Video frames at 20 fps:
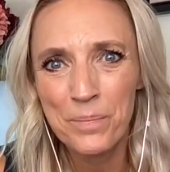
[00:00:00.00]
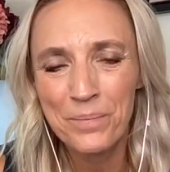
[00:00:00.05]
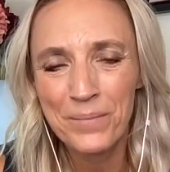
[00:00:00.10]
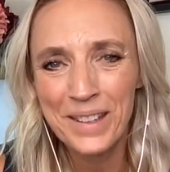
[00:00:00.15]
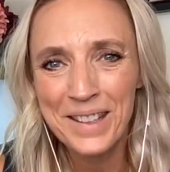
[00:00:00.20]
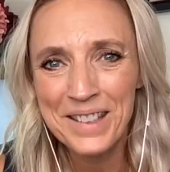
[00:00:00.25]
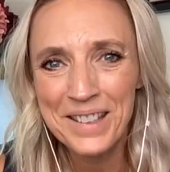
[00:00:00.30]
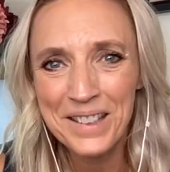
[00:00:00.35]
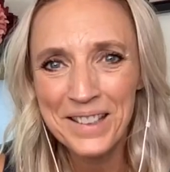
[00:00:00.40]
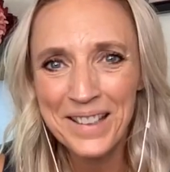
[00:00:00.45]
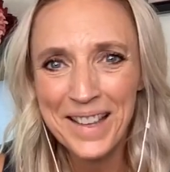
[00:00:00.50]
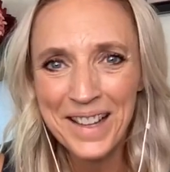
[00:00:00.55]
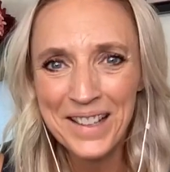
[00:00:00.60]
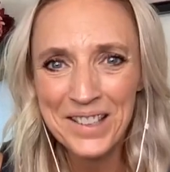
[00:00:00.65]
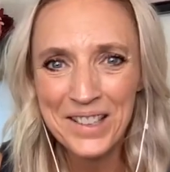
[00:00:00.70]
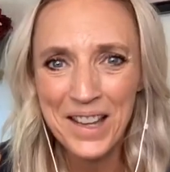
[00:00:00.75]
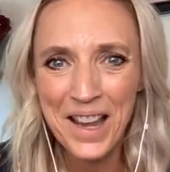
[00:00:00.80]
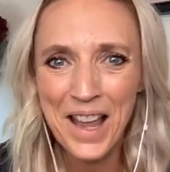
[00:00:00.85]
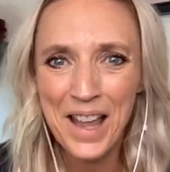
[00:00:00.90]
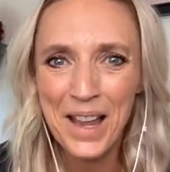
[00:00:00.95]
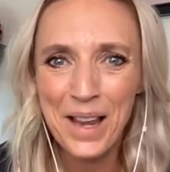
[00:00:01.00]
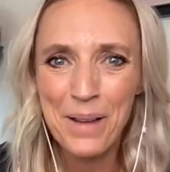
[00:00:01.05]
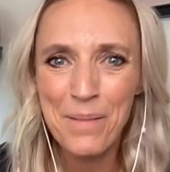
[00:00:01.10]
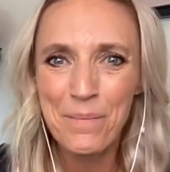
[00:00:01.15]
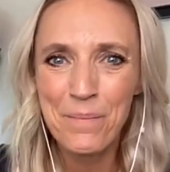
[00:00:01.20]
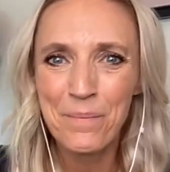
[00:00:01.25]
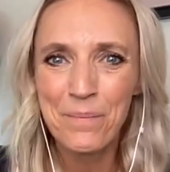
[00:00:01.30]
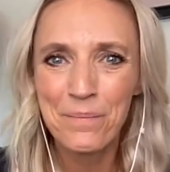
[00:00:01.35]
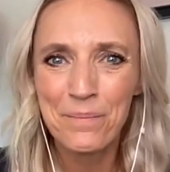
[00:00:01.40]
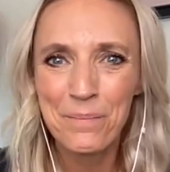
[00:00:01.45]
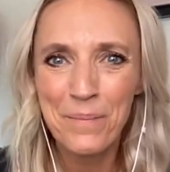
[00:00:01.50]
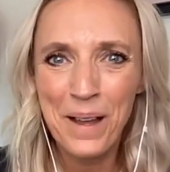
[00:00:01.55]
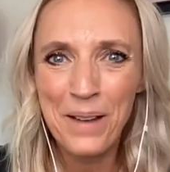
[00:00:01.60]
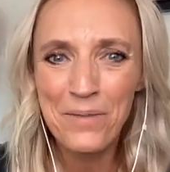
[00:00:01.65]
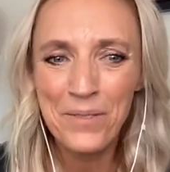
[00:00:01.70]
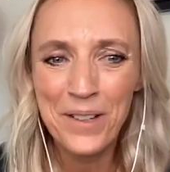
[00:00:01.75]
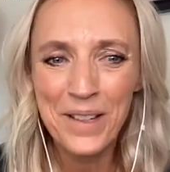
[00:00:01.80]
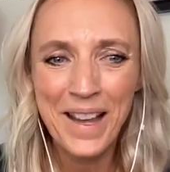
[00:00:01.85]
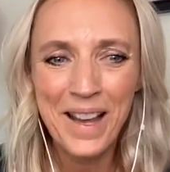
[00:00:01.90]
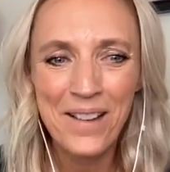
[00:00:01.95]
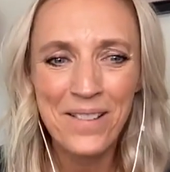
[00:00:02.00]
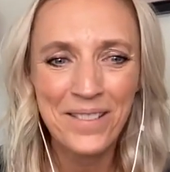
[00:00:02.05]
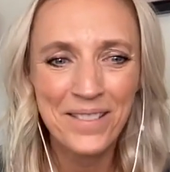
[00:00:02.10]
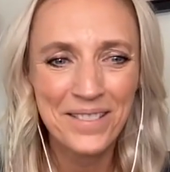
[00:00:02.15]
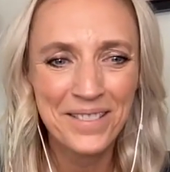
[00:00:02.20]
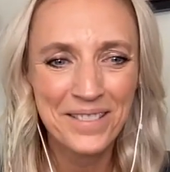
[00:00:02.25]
Until next time, bye for now.